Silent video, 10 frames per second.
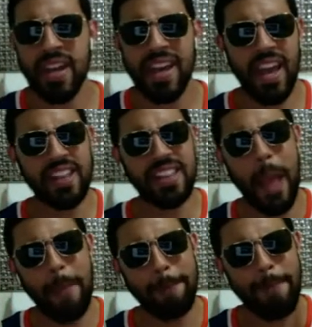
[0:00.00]
hit
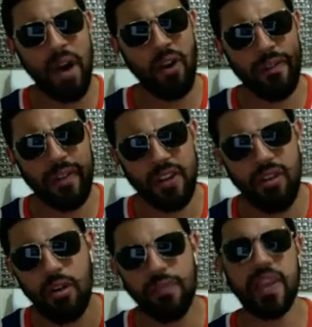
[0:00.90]
that bell for the
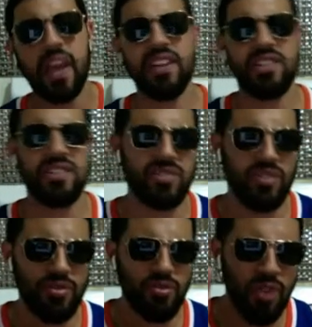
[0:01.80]
notifications
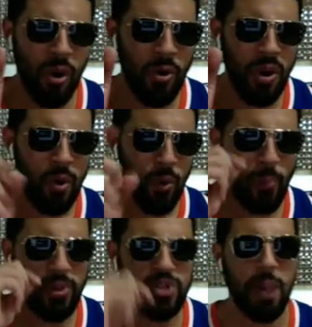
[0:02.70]
so you know
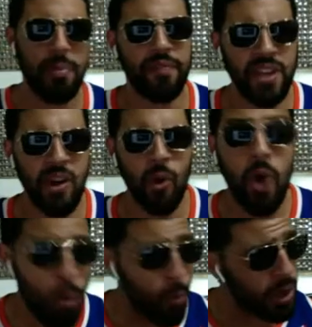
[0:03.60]
when we drop a video.
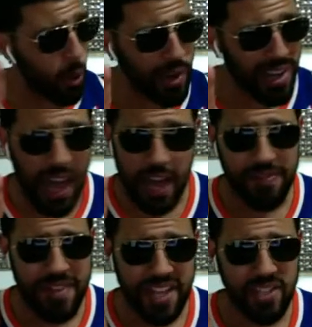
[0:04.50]
We're going
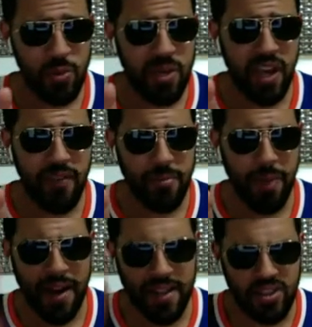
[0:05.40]
live next week,
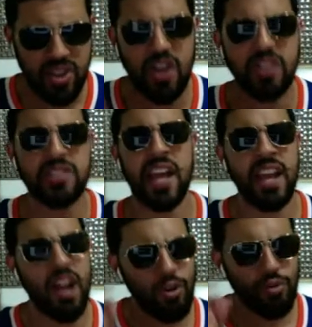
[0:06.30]
everybody,
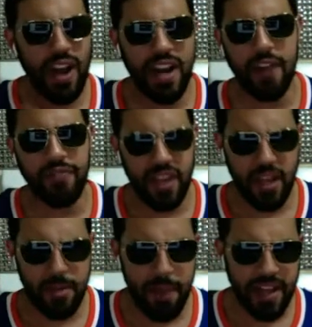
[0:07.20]
Thursday, right after
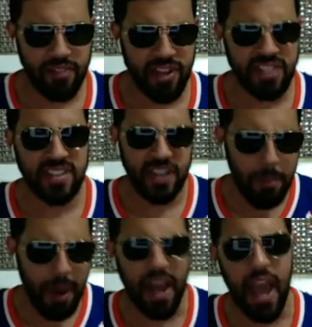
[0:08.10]
Impact Wrestling, about a